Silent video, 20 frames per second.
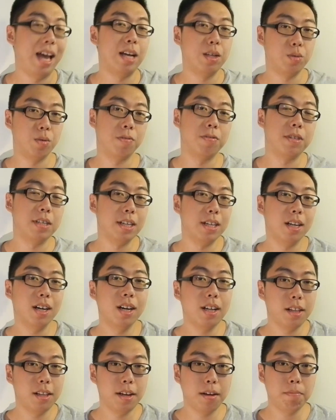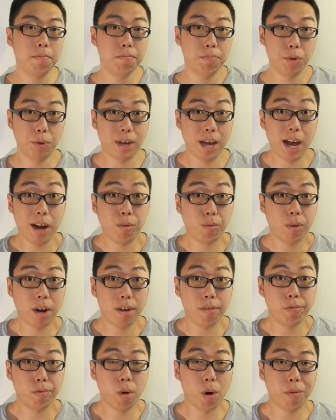As we've seen earlier, you can
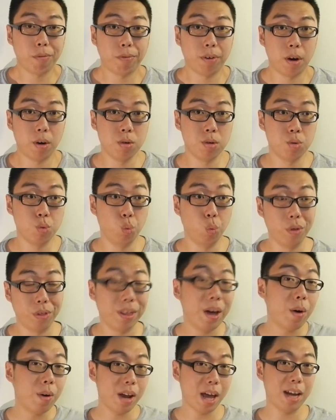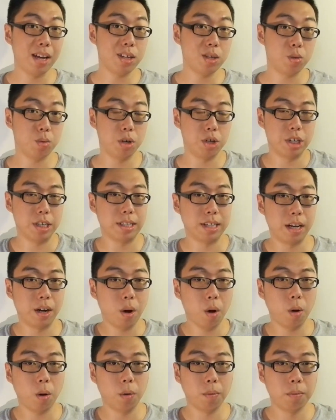run four files without any switches at
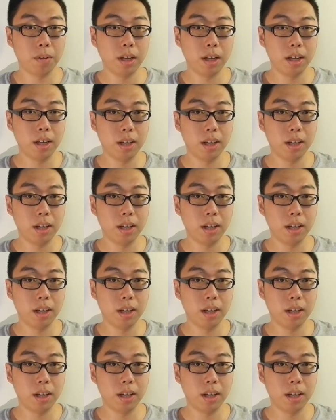all.